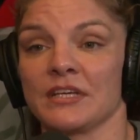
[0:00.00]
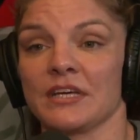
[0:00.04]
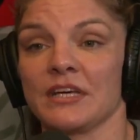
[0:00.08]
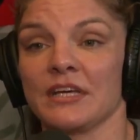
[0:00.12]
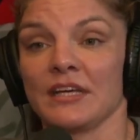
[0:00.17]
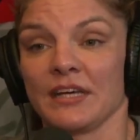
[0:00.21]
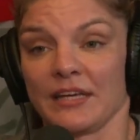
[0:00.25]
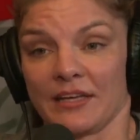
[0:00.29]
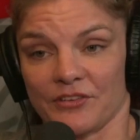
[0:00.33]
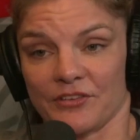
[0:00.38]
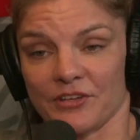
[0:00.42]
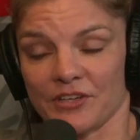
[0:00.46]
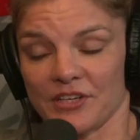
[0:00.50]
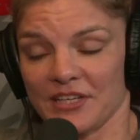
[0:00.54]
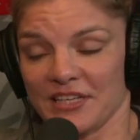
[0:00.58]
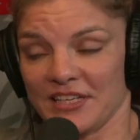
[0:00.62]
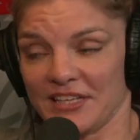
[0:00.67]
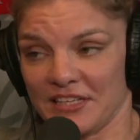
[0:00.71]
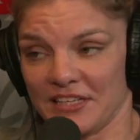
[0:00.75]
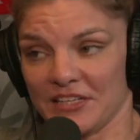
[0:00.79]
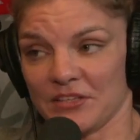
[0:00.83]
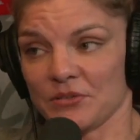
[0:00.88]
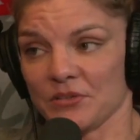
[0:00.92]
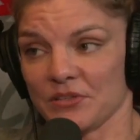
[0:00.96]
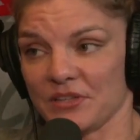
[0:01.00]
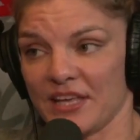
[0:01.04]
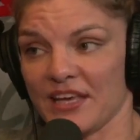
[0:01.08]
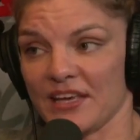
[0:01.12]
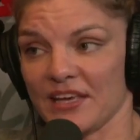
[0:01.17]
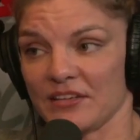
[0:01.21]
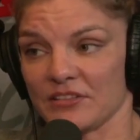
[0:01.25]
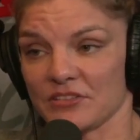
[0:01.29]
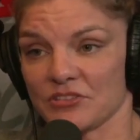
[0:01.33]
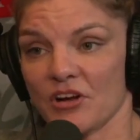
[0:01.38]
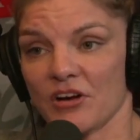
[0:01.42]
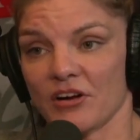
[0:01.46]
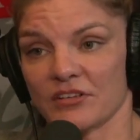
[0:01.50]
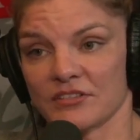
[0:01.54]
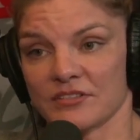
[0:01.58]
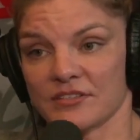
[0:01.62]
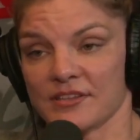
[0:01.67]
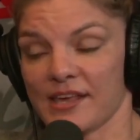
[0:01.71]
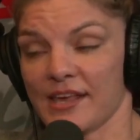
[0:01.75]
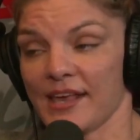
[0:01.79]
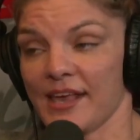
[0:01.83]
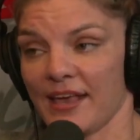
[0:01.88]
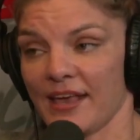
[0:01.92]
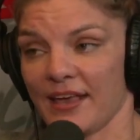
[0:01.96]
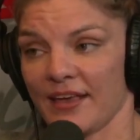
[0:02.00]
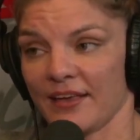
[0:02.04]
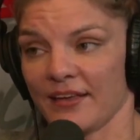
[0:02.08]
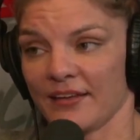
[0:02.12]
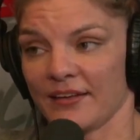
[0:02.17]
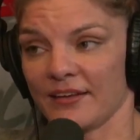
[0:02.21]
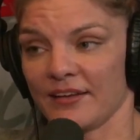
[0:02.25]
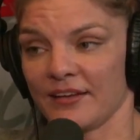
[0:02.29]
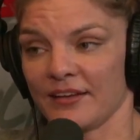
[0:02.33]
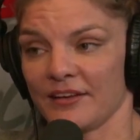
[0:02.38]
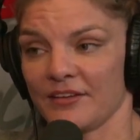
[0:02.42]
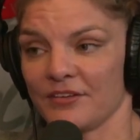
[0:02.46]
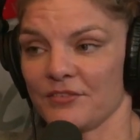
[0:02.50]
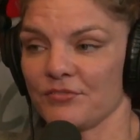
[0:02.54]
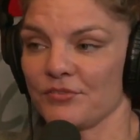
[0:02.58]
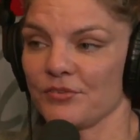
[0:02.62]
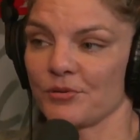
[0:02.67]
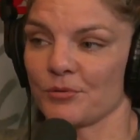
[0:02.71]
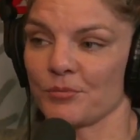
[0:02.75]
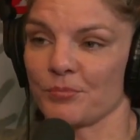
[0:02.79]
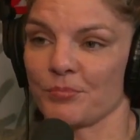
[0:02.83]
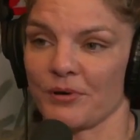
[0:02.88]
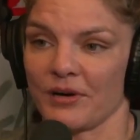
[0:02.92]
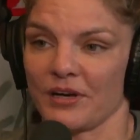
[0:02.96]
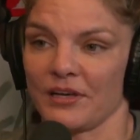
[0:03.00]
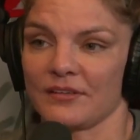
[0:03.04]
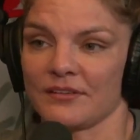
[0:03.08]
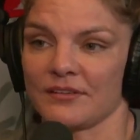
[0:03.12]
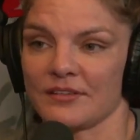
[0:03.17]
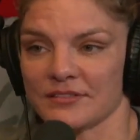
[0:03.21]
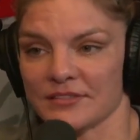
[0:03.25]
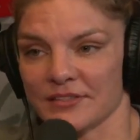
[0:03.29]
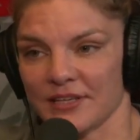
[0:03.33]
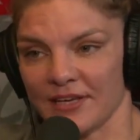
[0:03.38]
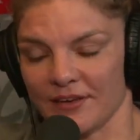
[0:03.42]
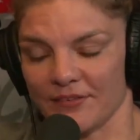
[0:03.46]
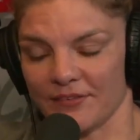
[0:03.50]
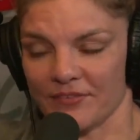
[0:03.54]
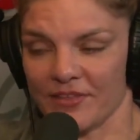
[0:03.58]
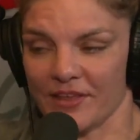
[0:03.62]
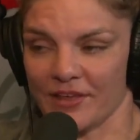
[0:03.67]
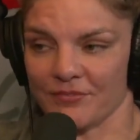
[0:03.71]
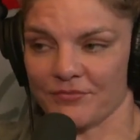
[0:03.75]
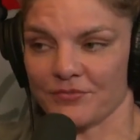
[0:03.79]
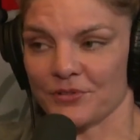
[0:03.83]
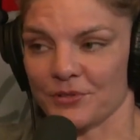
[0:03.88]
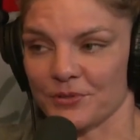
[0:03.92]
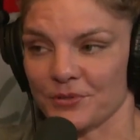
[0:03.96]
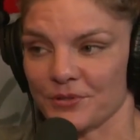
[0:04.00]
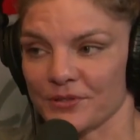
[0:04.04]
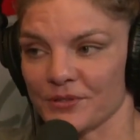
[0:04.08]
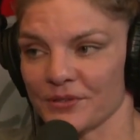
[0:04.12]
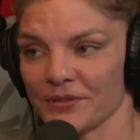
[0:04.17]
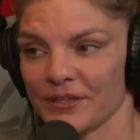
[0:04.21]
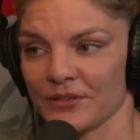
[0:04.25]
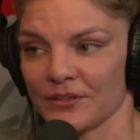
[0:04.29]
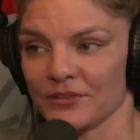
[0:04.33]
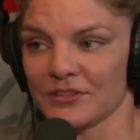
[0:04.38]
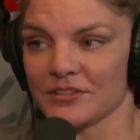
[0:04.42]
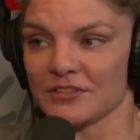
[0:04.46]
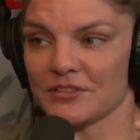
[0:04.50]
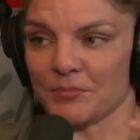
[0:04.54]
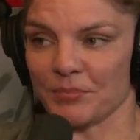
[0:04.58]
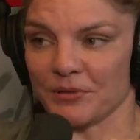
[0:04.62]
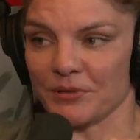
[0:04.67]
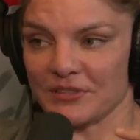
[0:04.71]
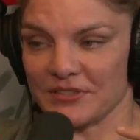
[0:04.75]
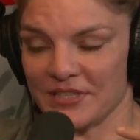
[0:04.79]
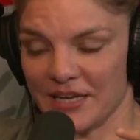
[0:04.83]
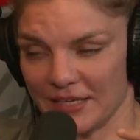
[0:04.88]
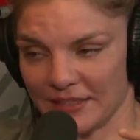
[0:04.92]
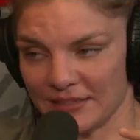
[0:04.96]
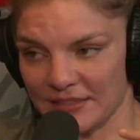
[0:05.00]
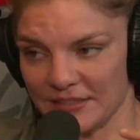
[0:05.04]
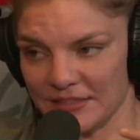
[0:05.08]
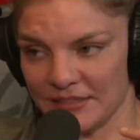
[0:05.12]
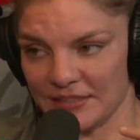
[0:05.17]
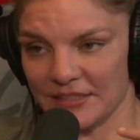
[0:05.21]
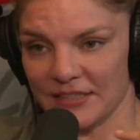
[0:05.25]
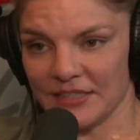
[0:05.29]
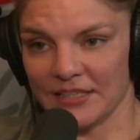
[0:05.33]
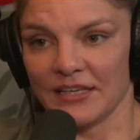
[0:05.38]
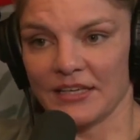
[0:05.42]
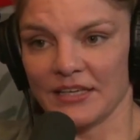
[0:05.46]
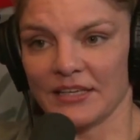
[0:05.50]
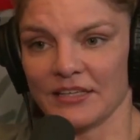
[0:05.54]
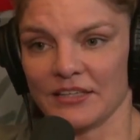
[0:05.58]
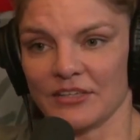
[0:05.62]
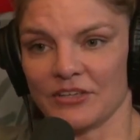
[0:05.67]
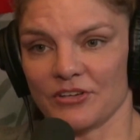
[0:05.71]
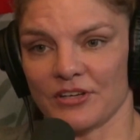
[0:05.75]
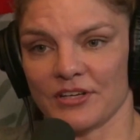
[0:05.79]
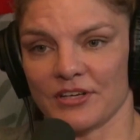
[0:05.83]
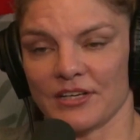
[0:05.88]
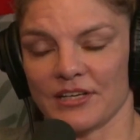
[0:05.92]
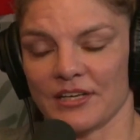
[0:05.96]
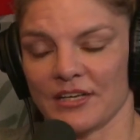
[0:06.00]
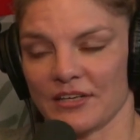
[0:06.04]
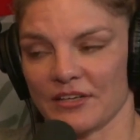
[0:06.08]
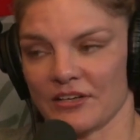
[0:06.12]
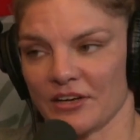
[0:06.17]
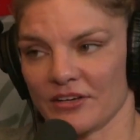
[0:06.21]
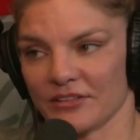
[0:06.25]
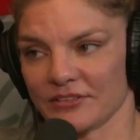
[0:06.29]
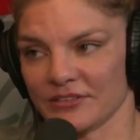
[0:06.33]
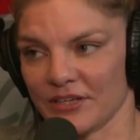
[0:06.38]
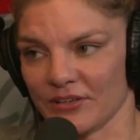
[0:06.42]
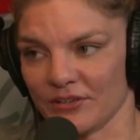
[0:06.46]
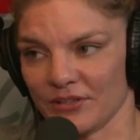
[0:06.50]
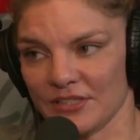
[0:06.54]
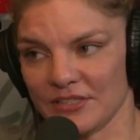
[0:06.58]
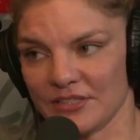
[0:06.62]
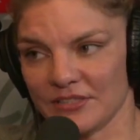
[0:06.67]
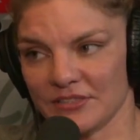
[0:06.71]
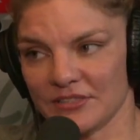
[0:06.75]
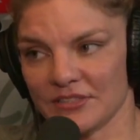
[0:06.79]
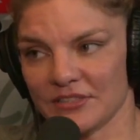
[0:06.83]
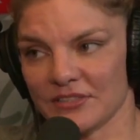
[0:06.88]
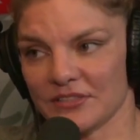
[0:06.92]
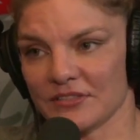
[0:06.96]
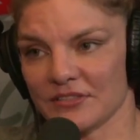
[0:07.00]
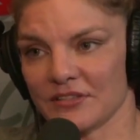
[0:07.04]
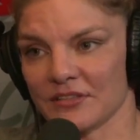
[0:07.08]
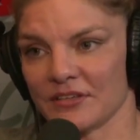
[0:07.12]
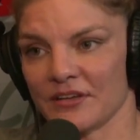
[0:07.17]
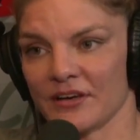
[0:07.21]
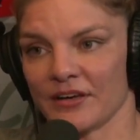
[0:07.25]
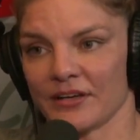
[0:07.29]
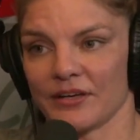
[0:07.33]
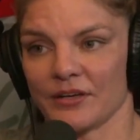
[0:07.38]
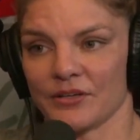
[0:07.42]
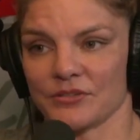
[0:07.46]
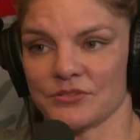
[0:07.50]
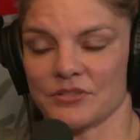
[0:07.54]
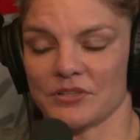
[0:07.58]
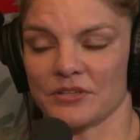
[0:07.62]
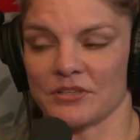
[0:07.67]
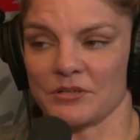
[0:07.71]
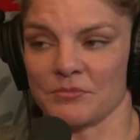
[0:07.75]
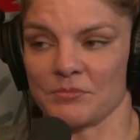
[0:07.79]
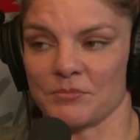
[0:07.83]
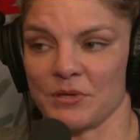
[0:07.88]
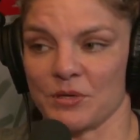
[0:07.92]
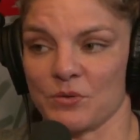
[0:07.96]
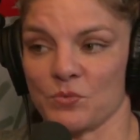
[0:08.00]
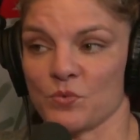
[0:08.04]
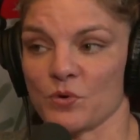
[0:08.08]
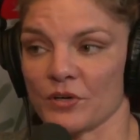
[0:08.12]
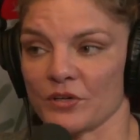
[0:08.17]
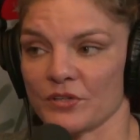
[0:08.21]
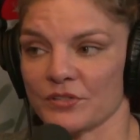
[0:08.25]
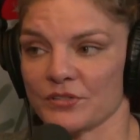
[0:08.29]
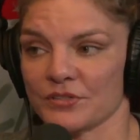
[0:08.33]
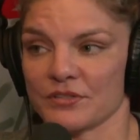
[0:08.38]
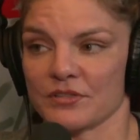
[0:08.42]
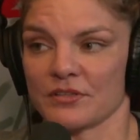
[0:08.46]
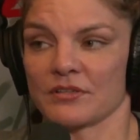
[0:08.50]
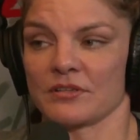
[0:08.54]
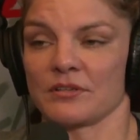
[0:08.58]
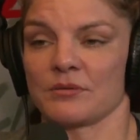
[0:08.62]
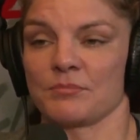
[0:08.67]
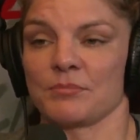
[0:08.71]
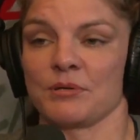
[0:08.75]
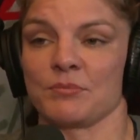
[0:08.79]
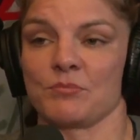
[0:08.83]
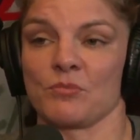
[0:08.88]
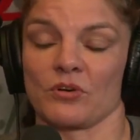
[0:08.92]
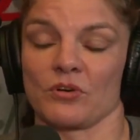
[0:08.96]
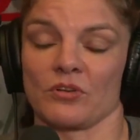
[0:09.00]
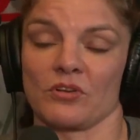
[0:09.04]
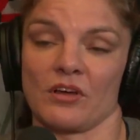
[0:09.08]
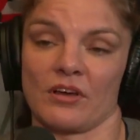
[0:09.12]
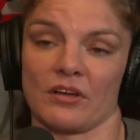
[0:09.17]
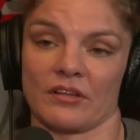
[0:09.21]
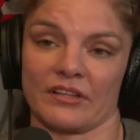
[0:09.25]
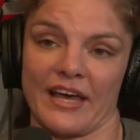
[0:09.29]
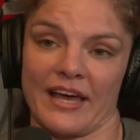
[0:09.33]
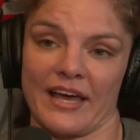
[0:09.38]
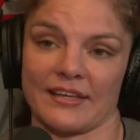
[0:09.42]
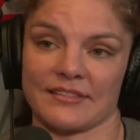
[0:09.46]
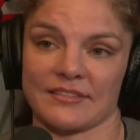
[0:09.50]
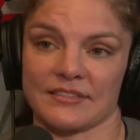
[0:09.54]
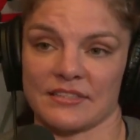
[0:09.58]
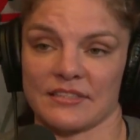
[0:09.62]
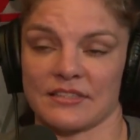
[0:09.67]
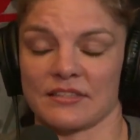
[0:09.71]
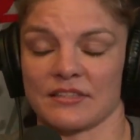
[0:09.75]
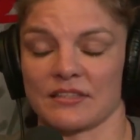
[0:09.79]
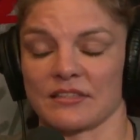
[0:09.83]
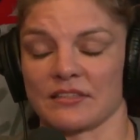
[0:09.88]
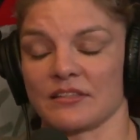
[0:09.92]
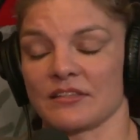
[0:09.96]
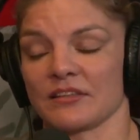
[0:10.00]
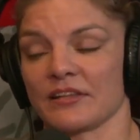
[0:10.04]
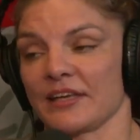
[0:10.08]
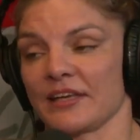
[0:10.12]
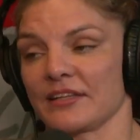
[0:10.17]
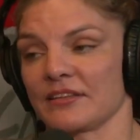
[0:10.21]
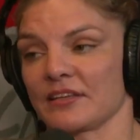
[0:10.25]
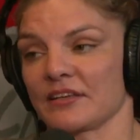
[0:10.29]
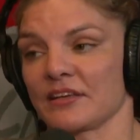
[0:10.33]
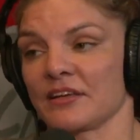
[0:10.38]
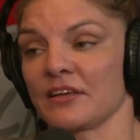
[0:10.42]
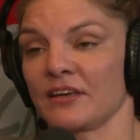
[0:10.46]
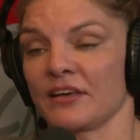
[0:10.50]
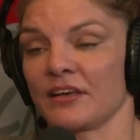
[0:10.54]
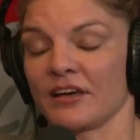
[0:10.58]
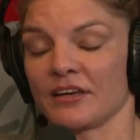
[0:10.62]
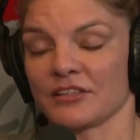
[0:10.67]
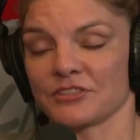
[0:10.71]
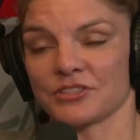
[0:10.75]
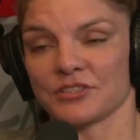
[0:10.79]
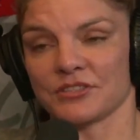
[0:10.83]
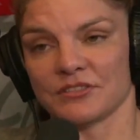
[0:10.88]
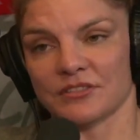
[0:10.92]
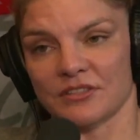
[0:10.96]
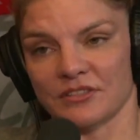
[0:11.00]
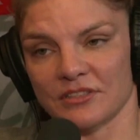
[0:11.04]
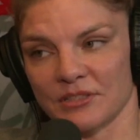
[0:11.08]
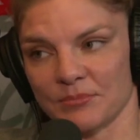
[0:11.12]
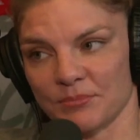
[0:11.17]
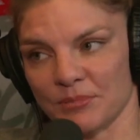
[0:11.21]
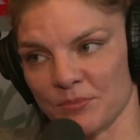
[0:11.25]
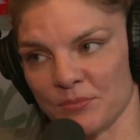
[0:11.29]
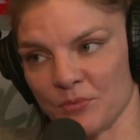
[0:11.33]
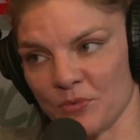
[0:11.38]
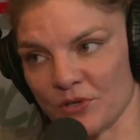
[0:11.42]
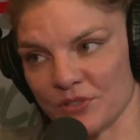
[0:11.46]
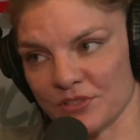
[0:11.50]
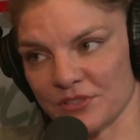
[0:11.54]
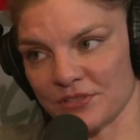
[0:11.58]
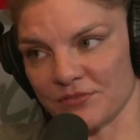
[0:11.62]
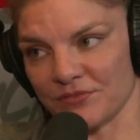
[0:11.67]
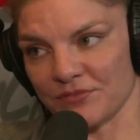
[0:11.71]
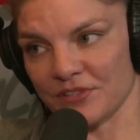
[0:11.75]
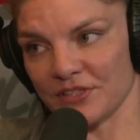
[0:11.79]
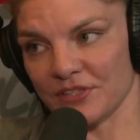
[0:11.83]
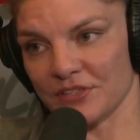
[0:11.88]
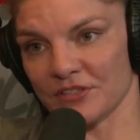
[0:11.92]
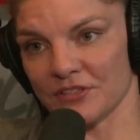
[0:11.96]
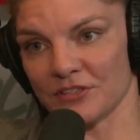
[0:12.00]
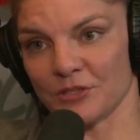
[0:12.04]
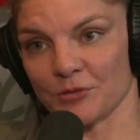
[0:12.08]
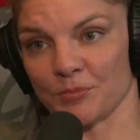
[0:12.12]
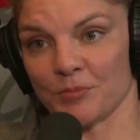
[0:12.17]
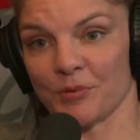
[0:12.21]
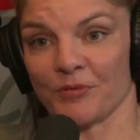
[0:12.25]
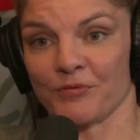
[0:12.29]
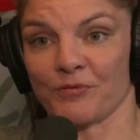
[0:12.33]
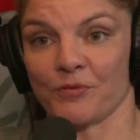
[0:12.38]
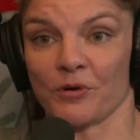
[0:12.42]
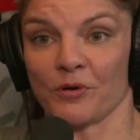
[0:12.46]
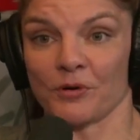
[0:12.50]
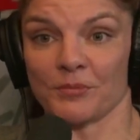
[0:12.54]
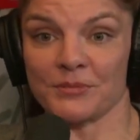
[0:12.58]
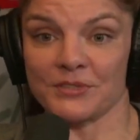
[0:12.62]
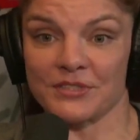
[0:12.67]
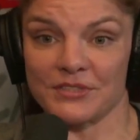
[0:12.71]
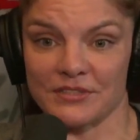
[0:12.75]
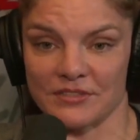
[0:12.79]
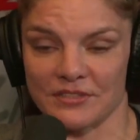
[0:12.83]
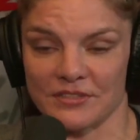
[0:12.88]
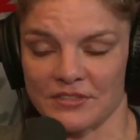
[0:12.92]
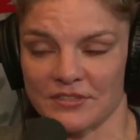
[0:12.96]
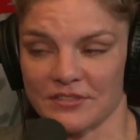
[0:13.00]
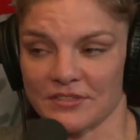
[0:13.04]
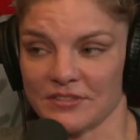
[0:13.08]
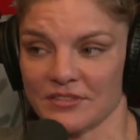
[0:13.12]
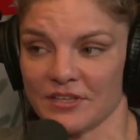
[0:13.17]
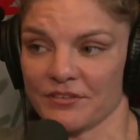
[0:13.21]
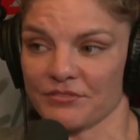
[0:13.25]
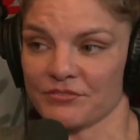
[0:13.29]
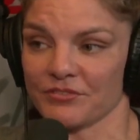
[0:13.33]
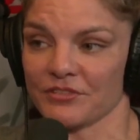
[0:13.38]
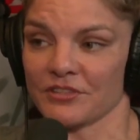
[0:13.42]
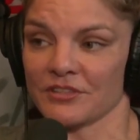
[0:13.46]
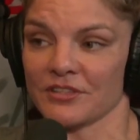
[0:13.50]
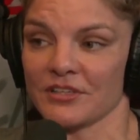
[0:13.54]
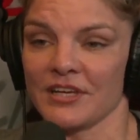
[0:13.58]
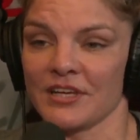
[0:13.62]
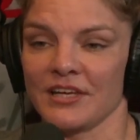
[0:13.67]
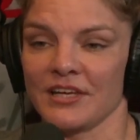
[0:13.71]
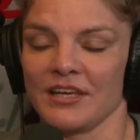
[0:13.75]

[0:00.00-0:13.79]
And they're going to hit you in the head as hard as they can. And if your brain doesn't have that fluid around it to protect it, you're going to get knocked out easier. The knockouts are going to be worse. They're going to be more long lasting. The concussions are going to be more severe. Your performance is going to suffer.